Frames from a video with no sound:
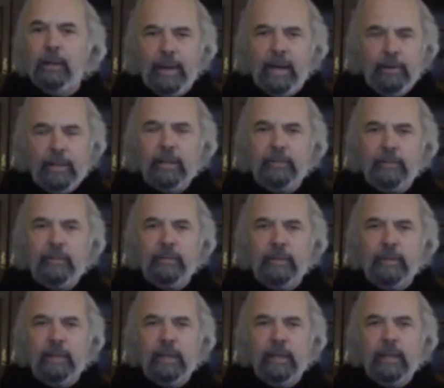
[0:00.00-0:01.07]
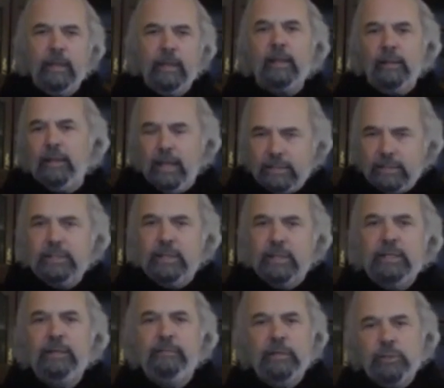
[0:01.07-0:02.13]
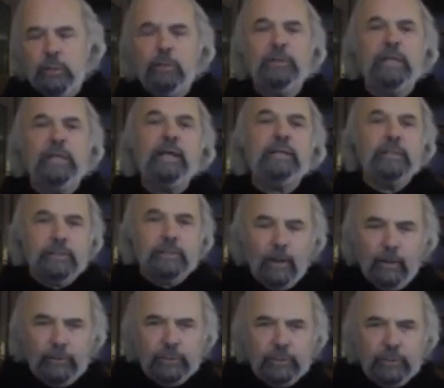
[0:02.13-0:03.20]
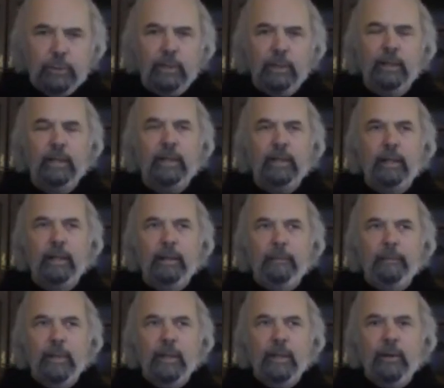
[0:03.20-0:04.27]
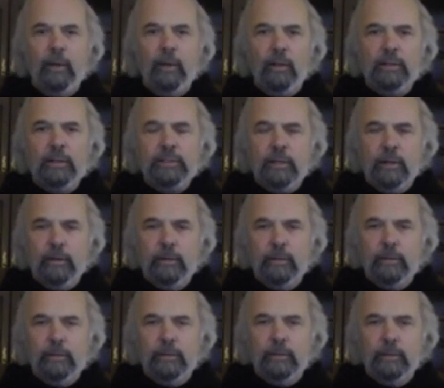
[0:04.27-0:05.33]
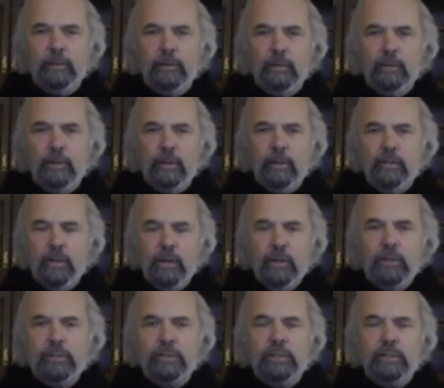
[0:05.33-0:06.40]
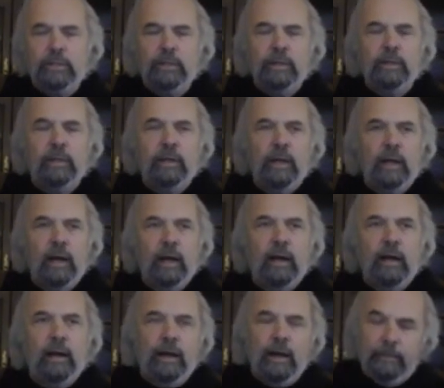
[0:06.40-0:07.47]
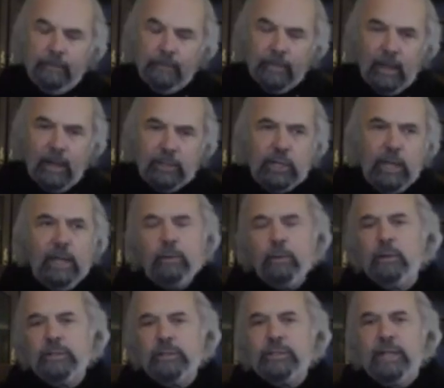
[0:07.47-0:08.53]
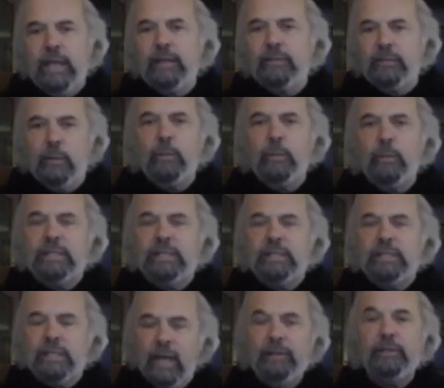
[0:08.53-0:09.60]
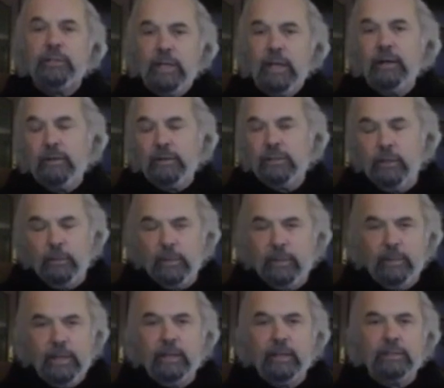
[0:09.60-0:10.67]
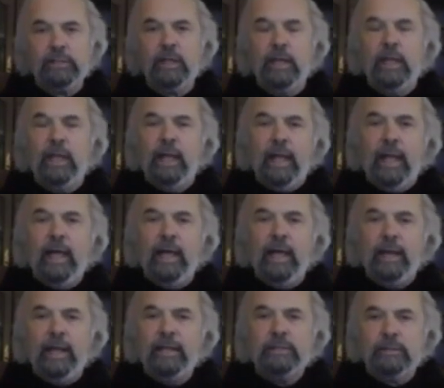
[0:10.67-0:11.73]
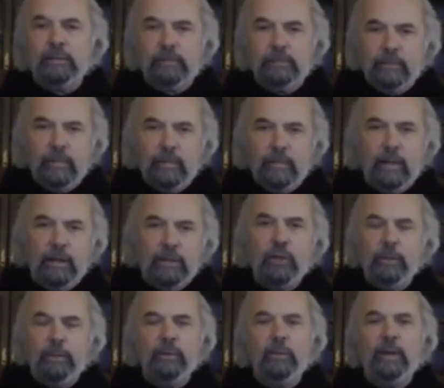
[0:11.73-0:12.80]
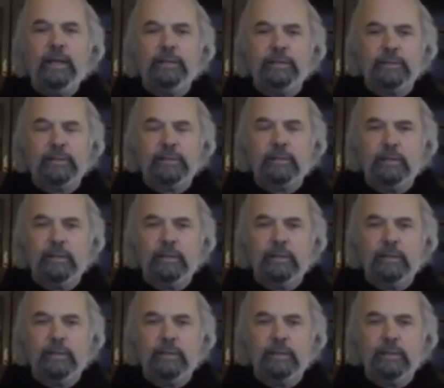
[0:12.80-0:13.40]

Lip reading: about it. Yes, it's individual. Yes, it's cultural. But also, there's a general state that we tend to share as human beings and as a human race.